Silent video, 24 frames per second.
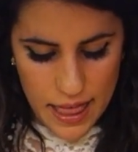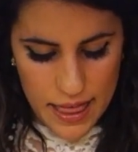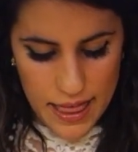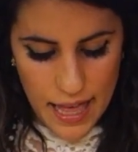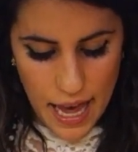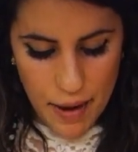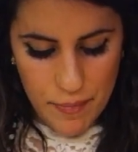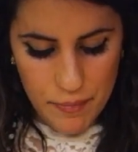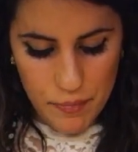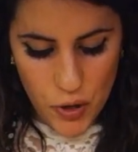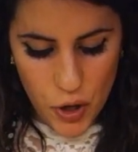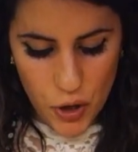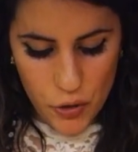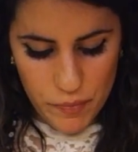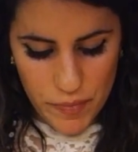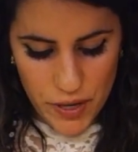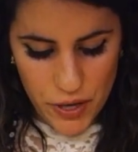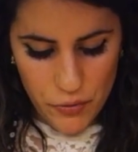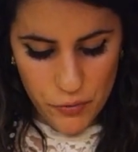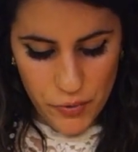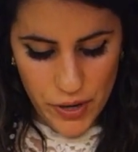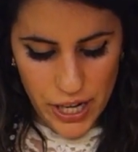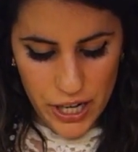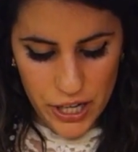that
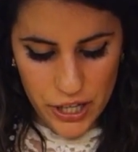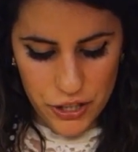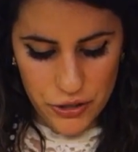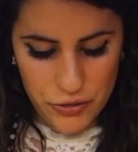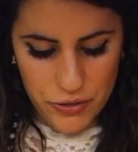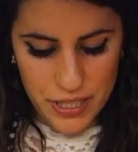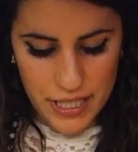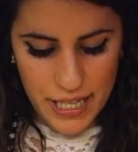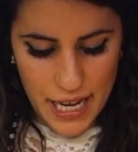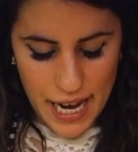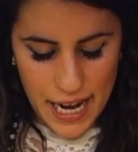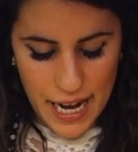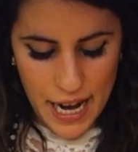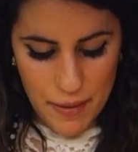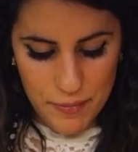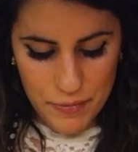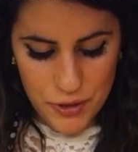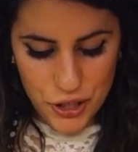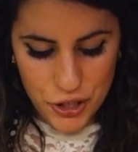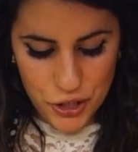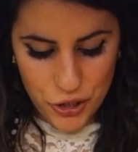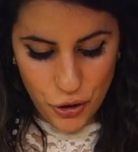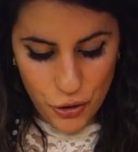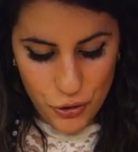moment where you say, I'm
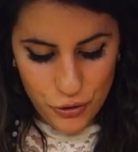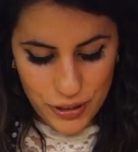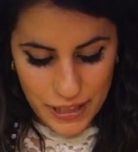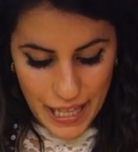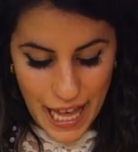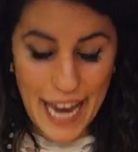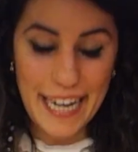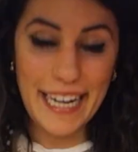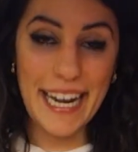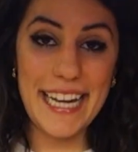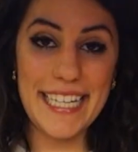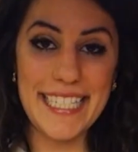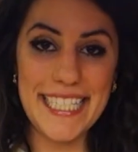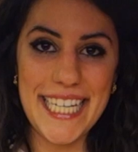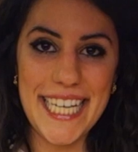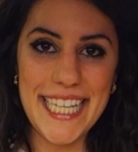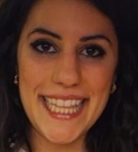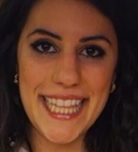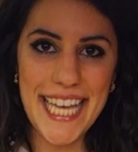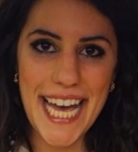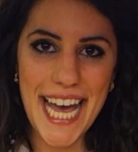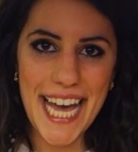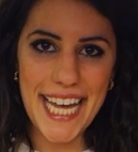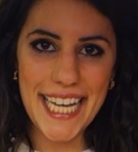so glad I
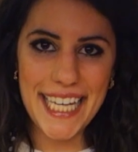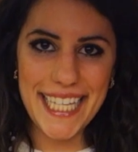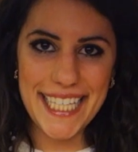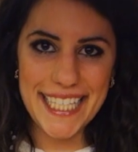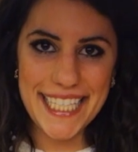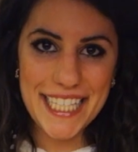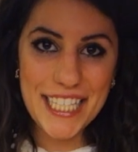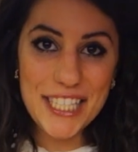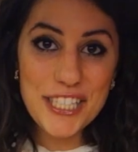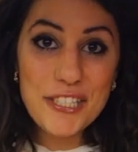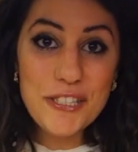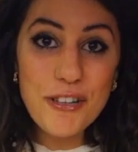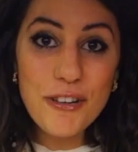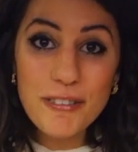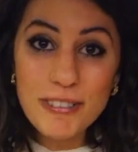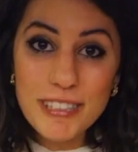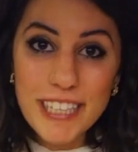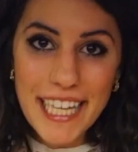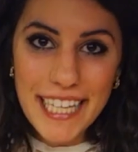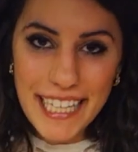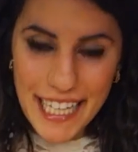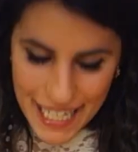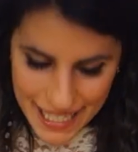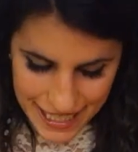did that. It's the so
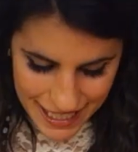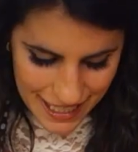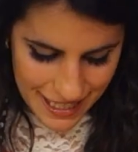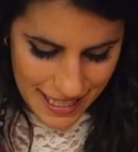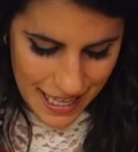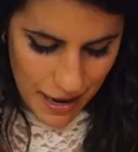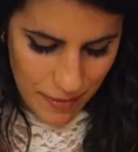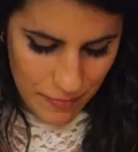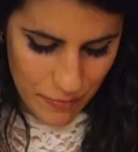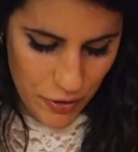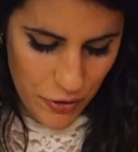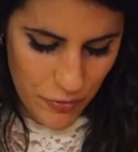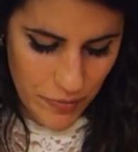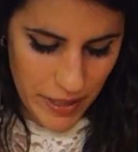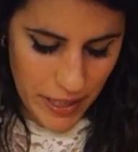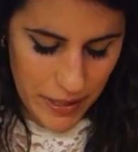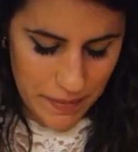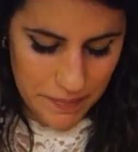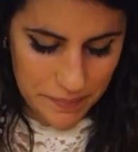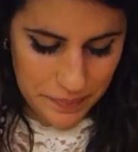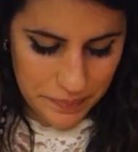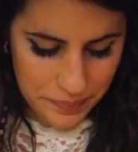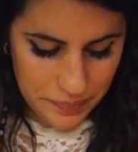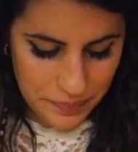glad I did that moment.
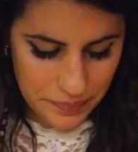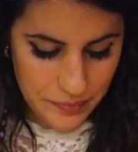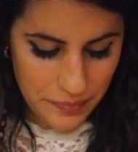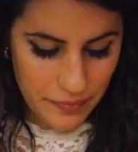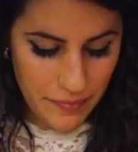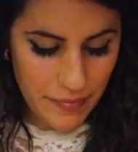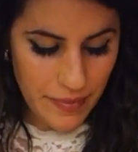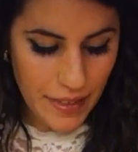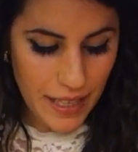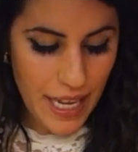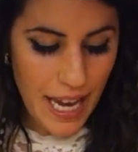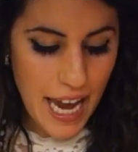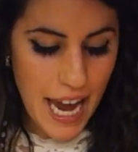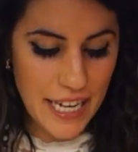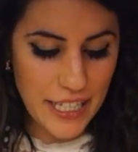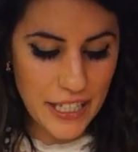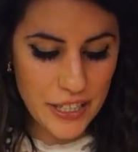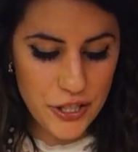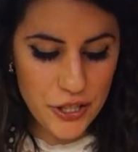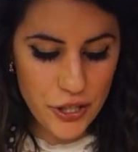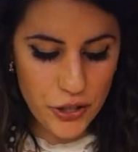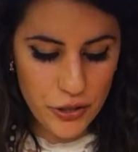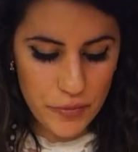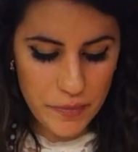And
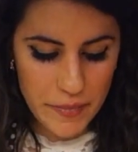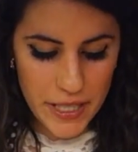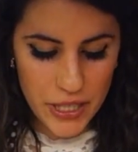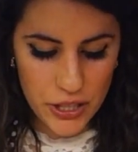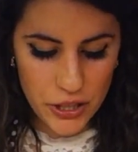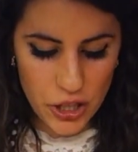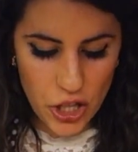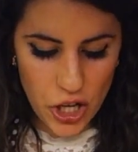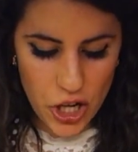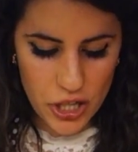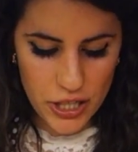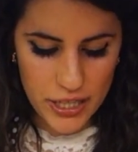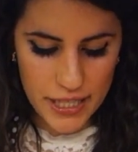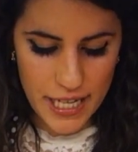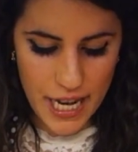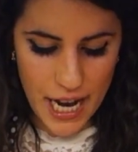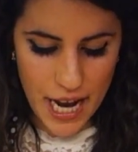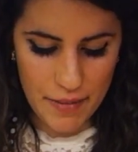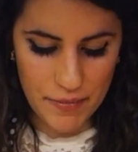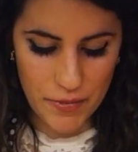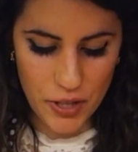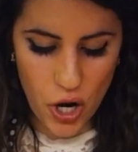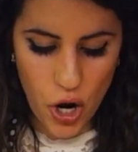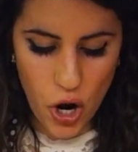it took me a long
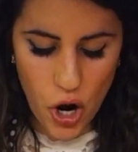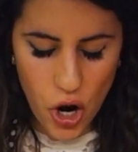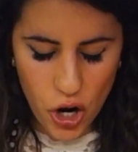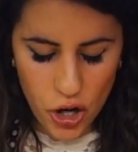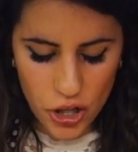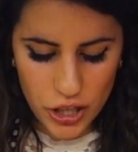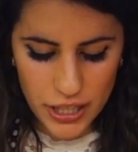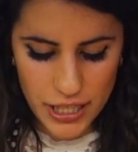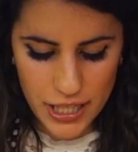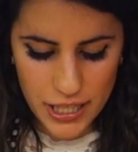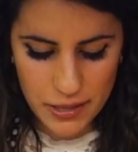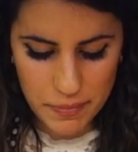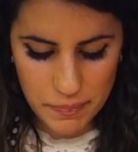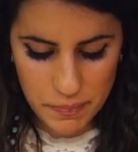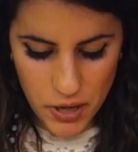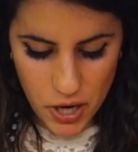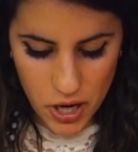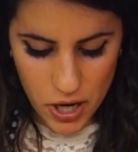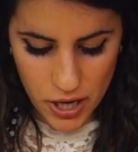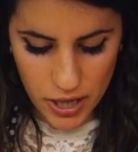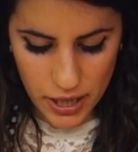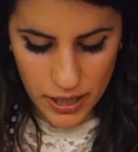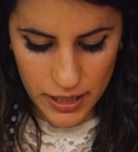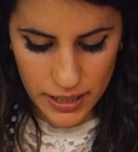time. The hardest
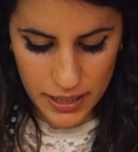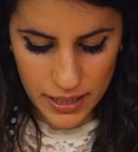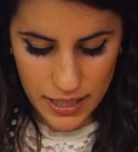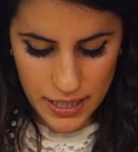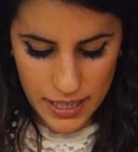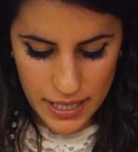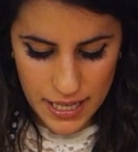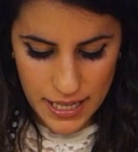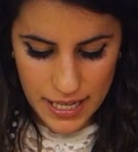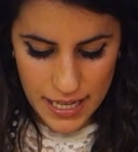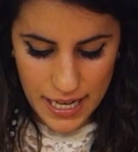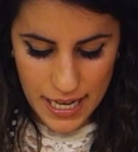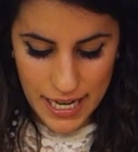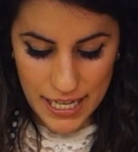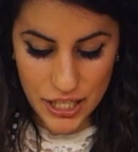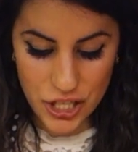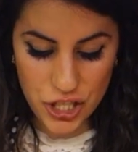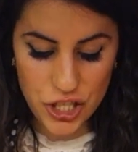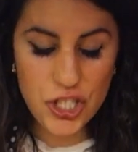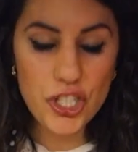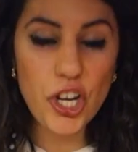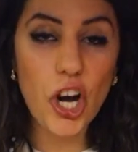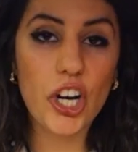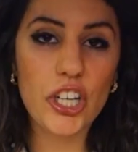part is
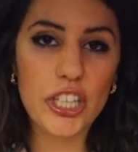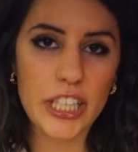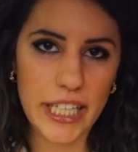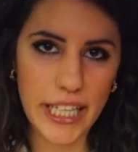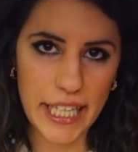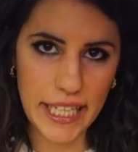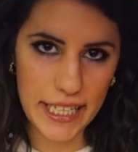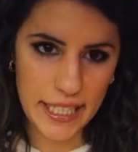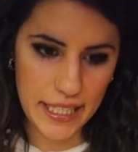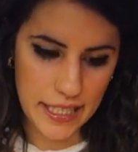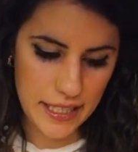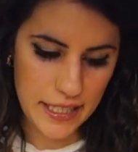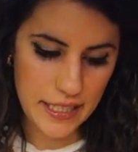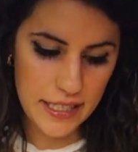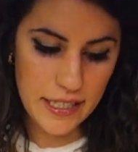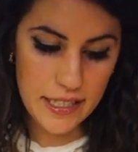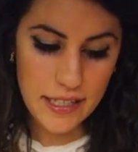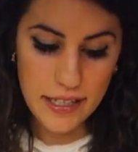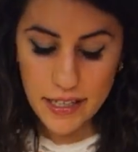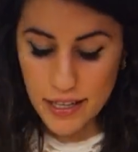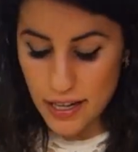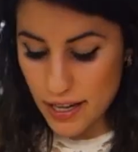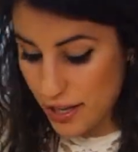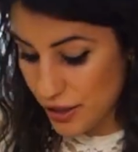starting.
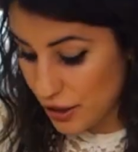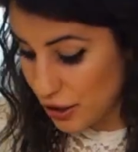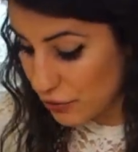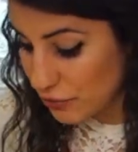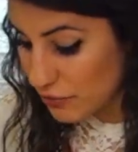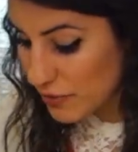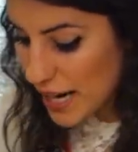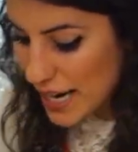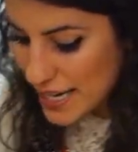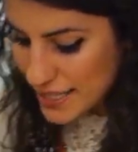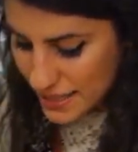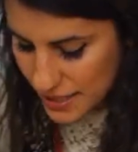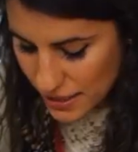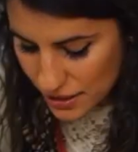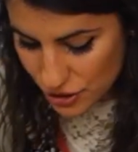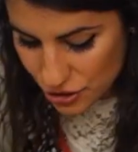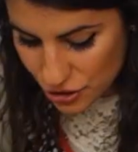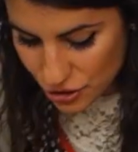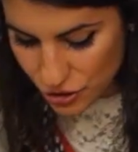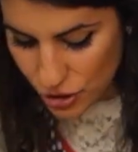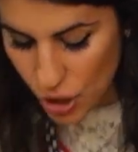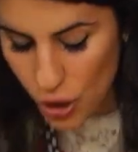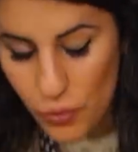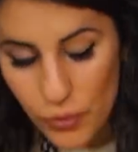The rest is
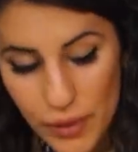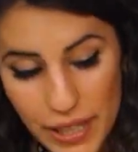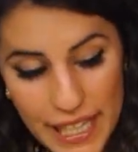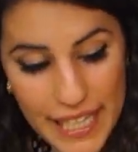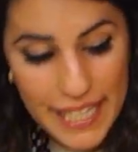so